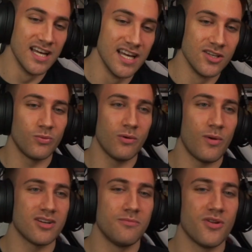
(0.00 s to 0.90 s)
You're really
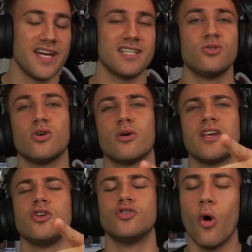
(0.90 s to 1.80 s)
welcome for that and you're
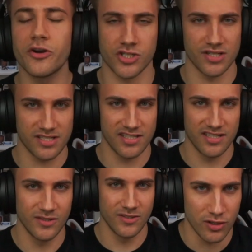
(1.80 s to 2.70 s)
looking gorgeous
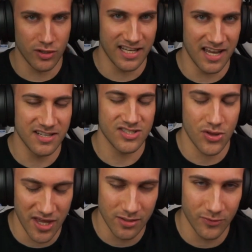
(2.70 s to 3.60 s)
today again. So
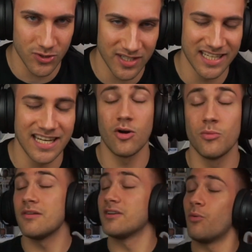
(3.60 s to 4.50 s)
thank you for tuning in. I hope
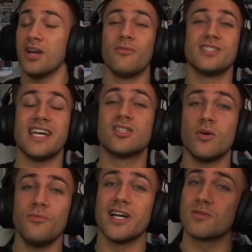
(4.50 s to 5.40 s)
you're having a wonderful day. Don't
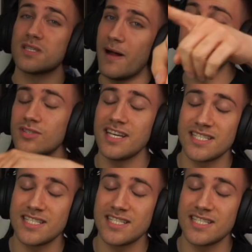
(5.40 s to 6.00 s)
forget to smile today.